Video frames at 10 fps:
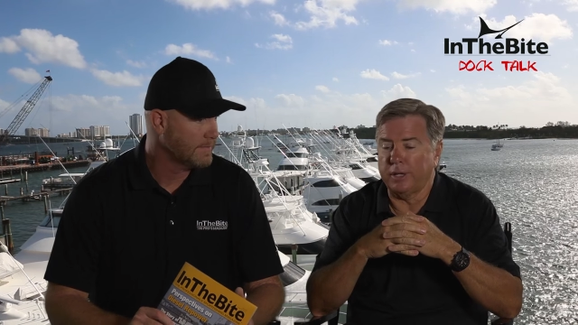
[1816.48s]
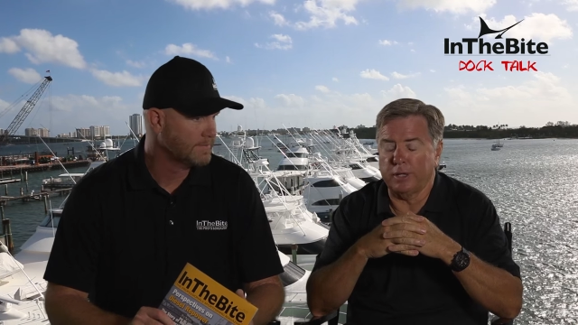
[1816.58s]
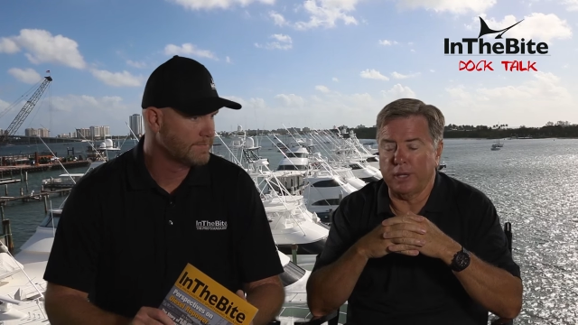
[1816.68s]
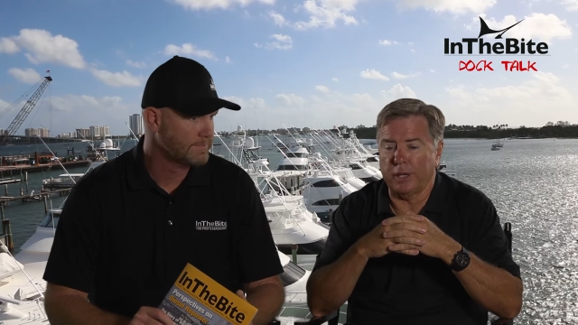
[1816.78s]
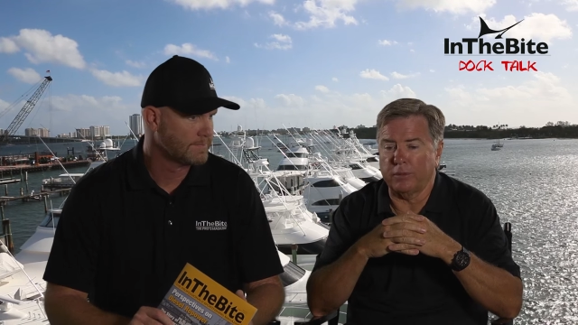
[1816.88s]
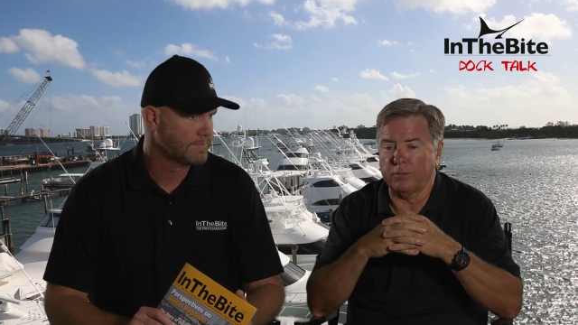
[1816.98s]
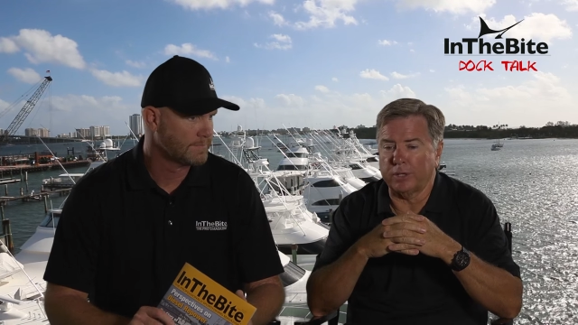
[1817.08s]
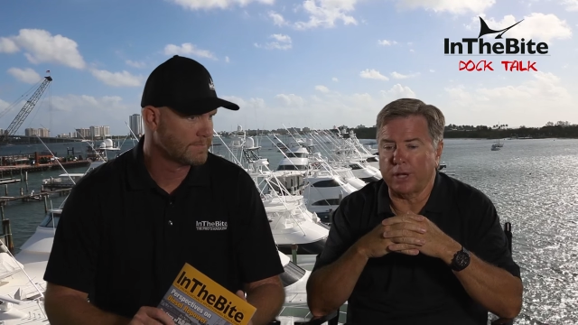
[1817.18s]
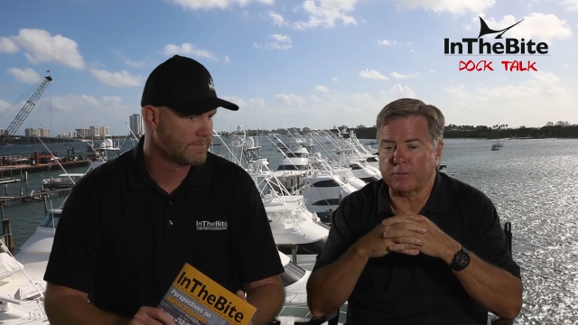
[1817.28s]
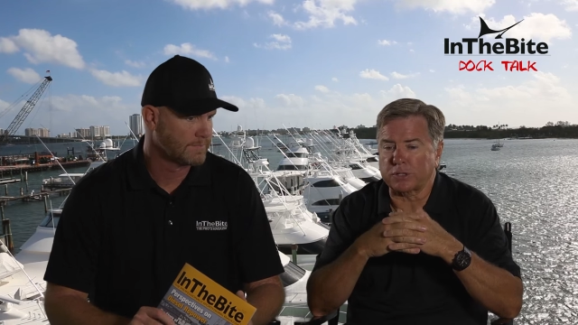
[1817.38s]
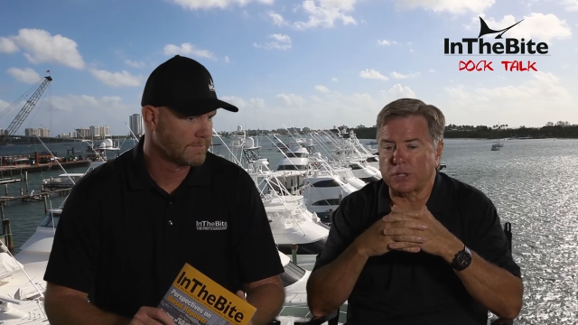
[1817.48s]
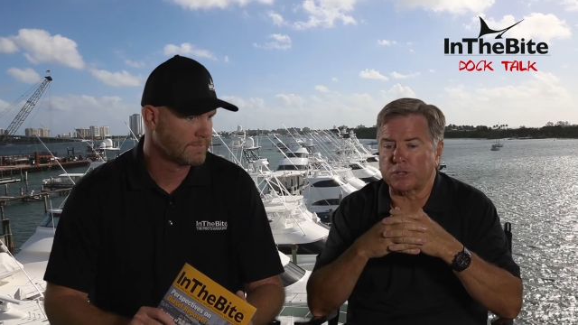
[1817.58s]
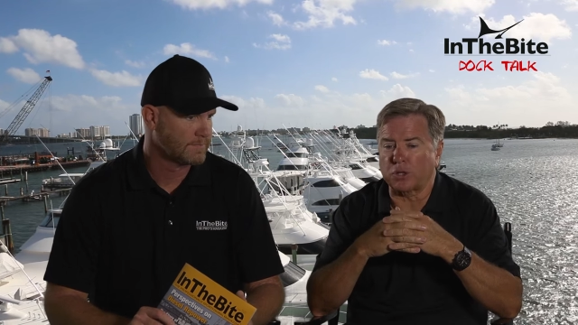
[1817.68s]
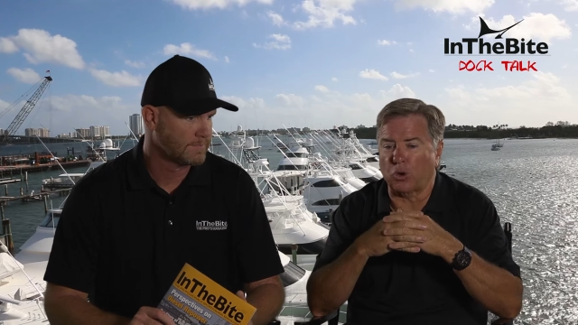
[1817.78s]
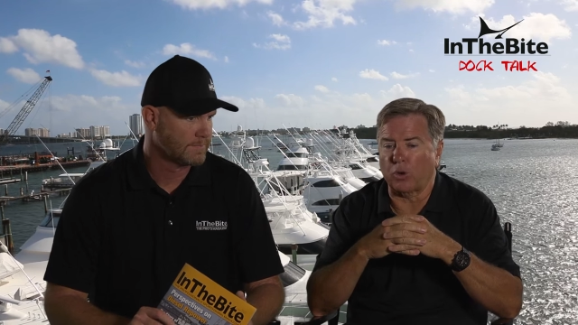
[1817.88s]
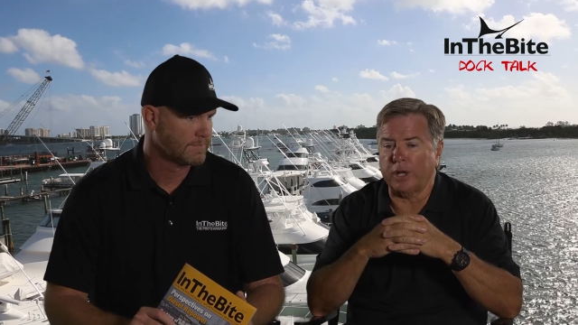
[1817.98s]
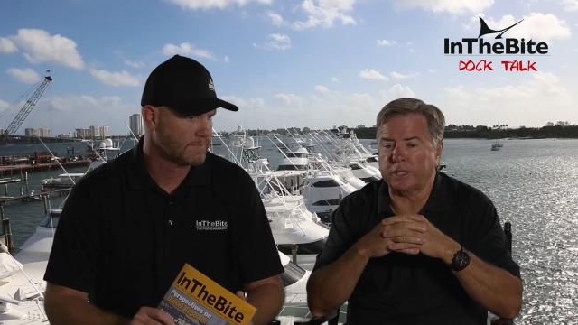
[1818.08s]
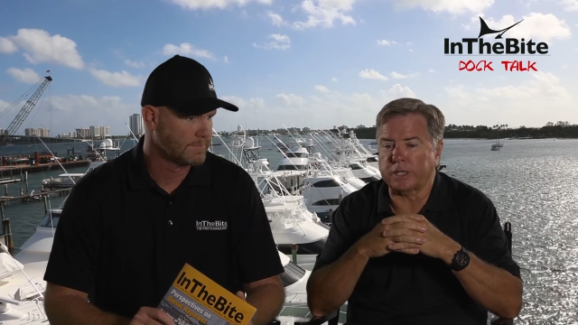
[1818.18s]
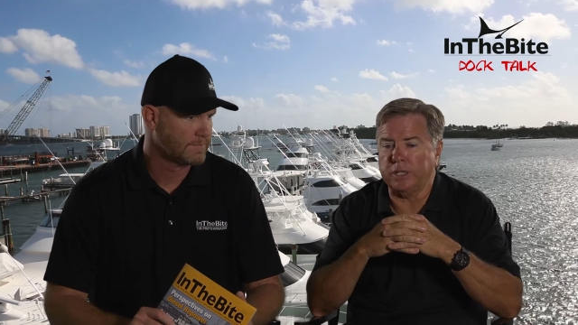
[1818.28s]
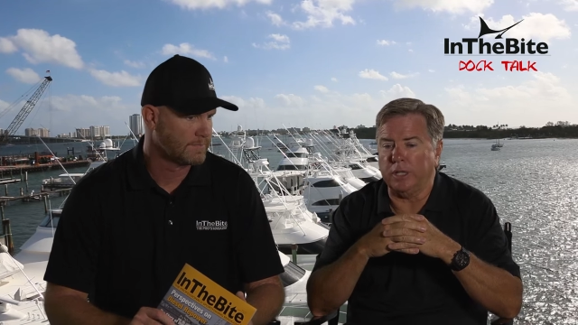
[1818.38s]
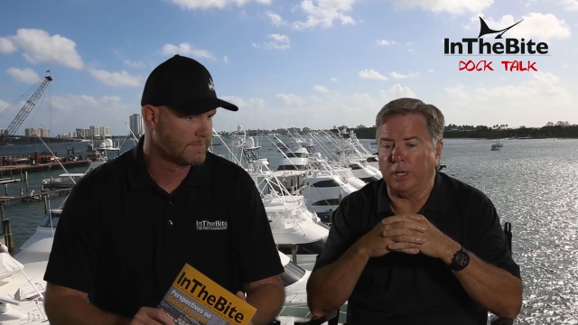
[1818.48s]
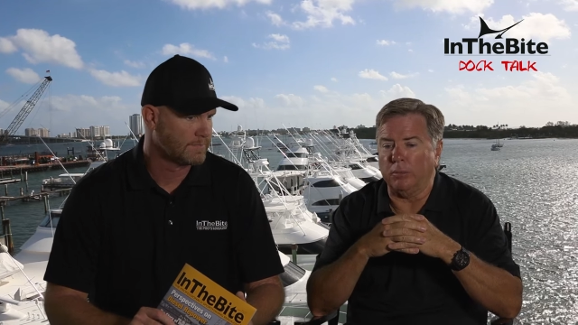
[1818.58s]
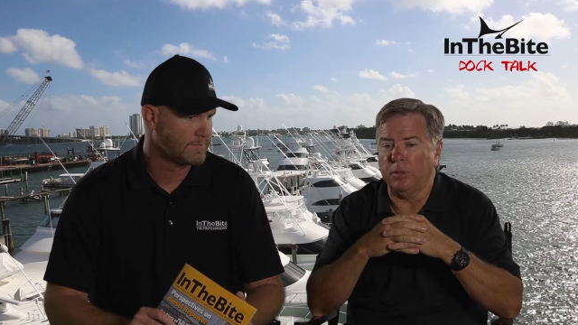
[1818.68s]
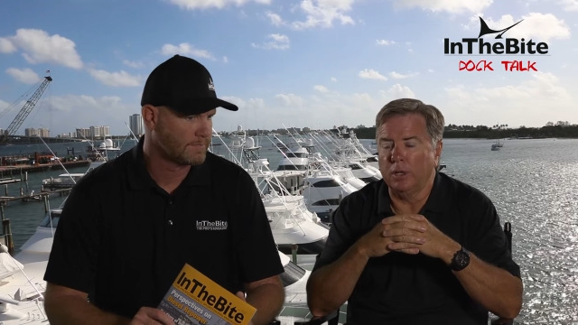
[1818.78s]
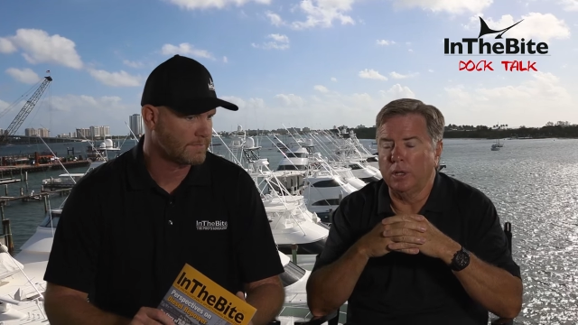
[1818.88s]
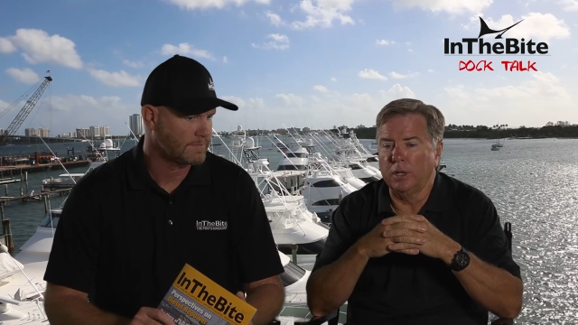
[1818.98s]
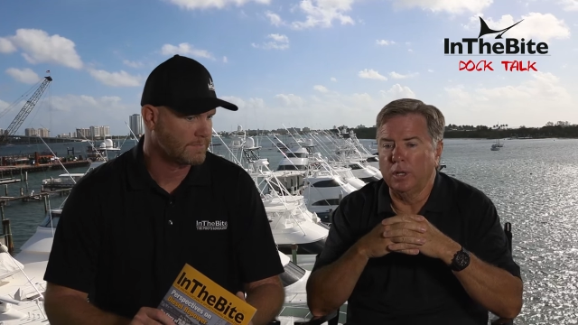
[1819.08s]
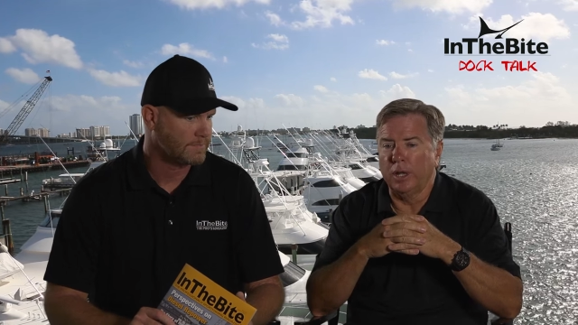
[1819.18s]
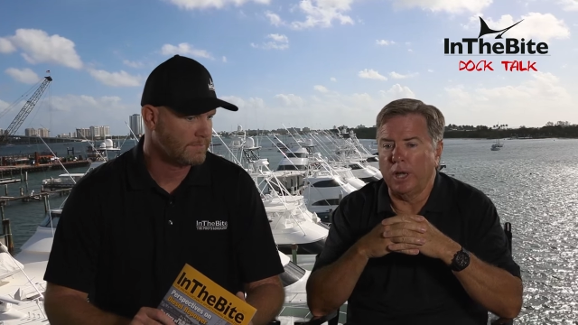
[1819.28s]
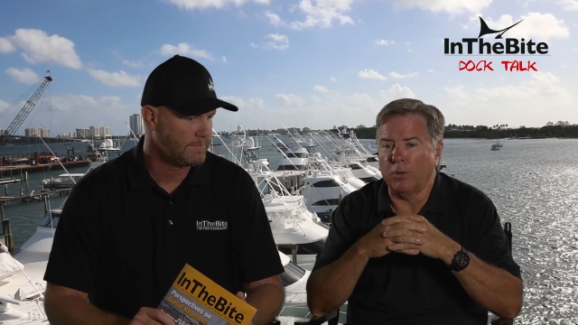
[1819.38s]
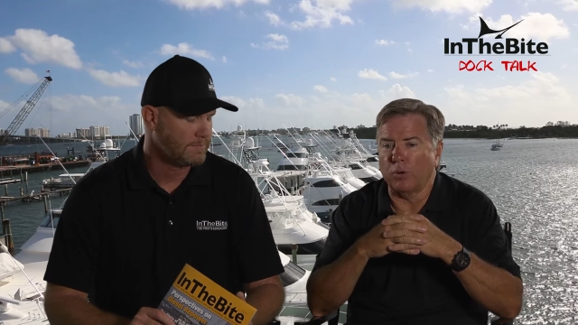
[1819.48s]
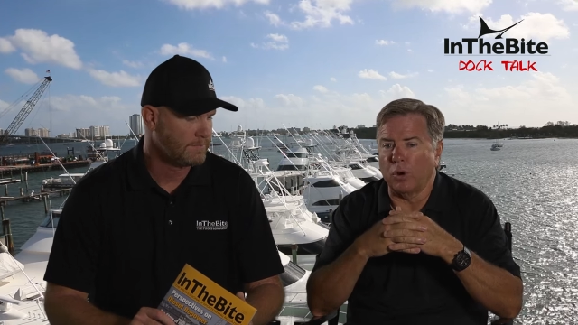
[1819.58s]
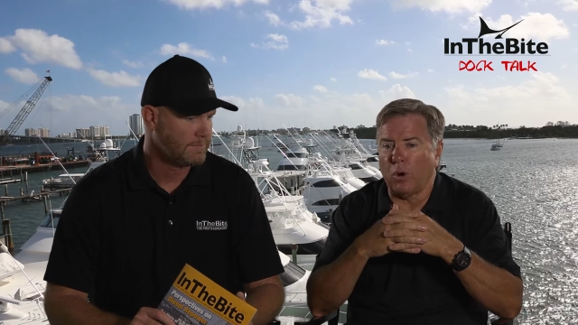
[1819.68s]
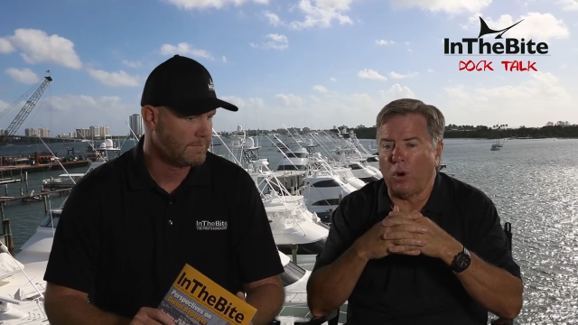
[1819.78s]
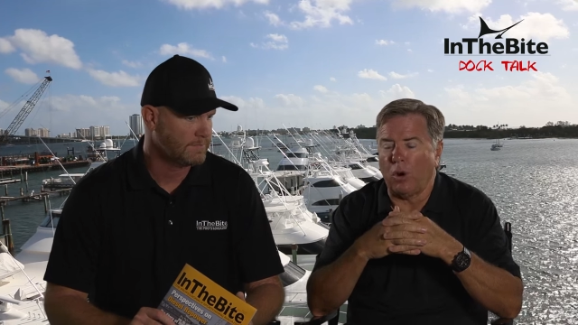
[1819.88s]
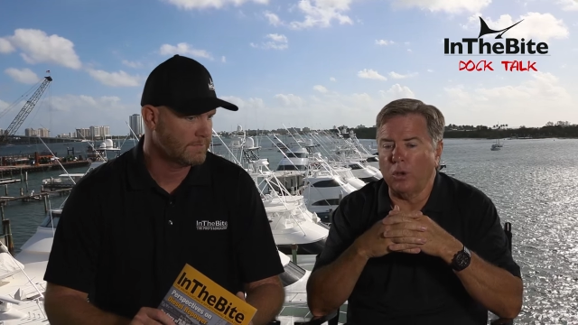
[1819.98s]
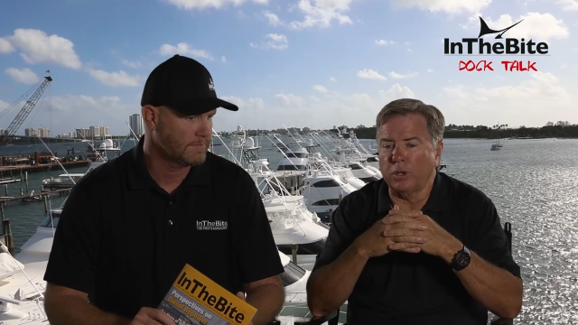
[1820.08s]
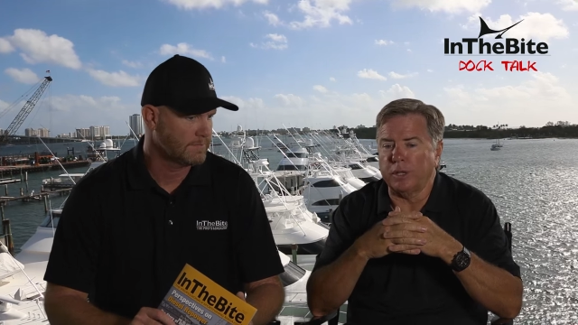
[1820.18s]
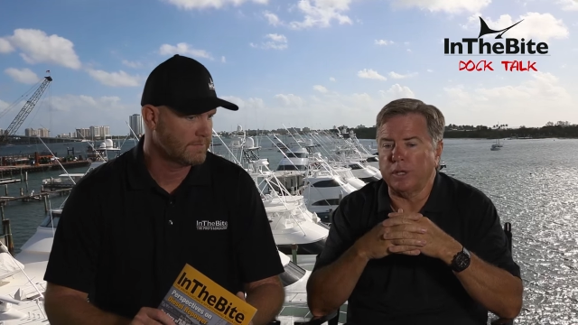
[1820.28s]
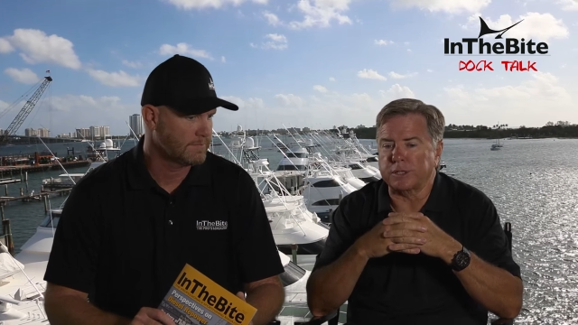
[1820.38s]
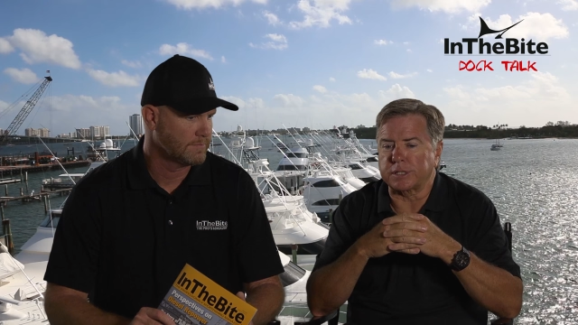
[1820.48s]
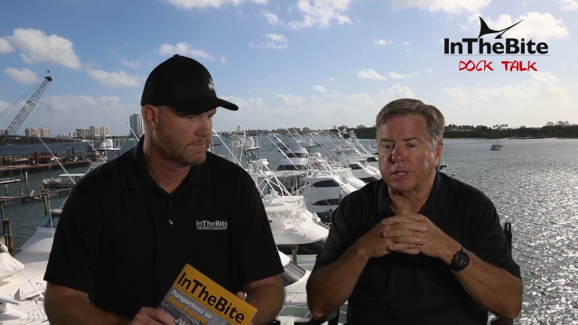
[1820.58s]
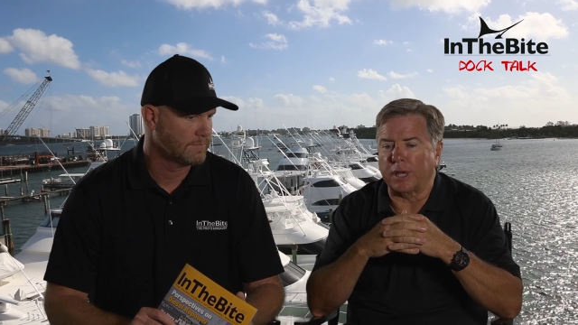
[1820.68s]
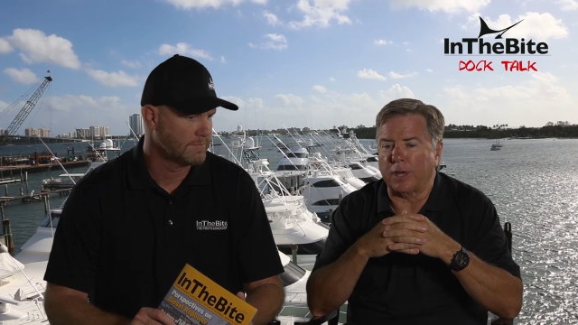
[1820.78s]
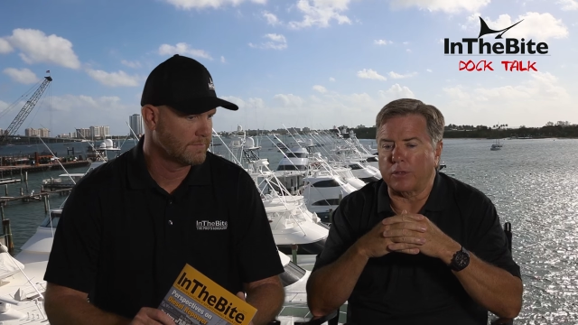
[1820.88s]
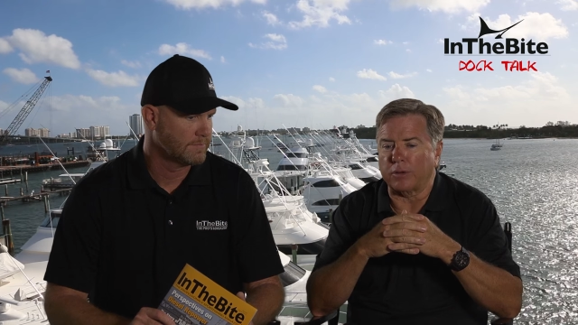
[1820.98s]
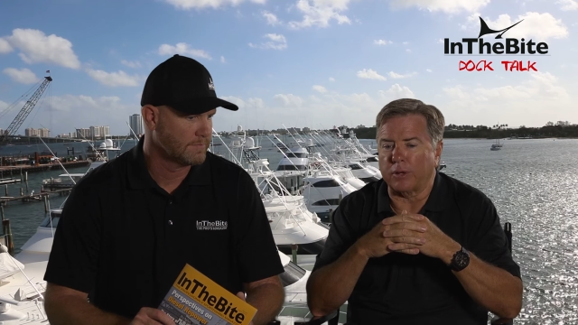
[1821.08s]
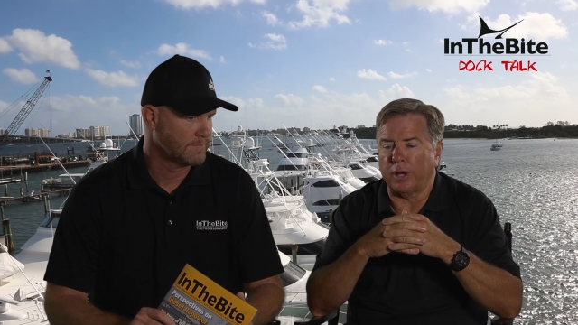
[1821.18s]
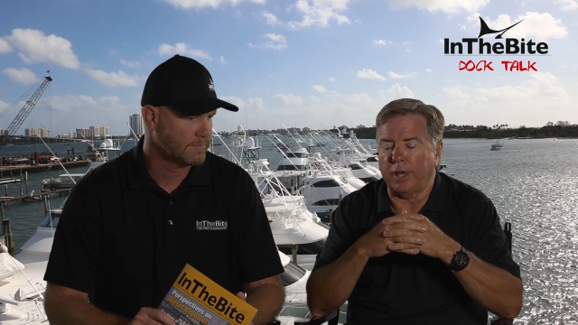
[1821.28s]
Speaker 1: yeah. and, and we have such a great team, and we're all in it together.